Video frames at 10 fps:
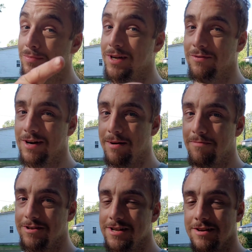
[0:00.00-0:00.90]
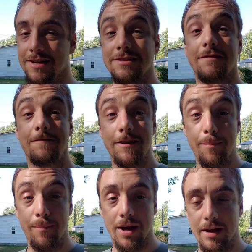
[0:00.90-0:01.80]
be going up for sale. That's a flip
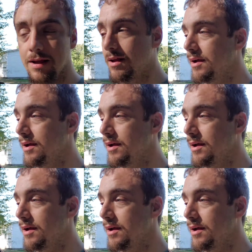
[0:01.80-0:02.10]
bike.